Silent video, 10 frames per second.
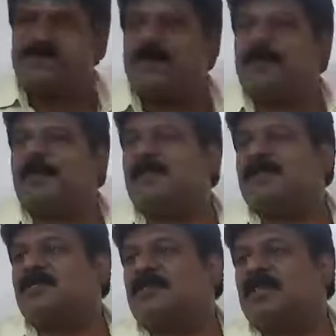will be
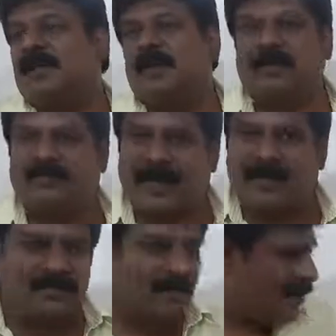replaced with the
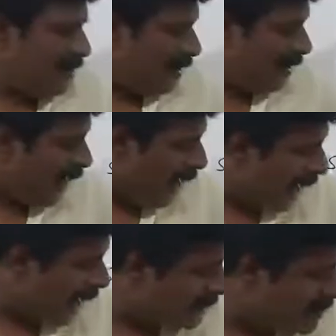value.
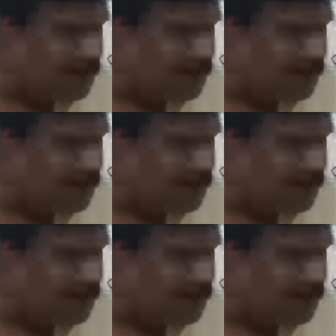Again, this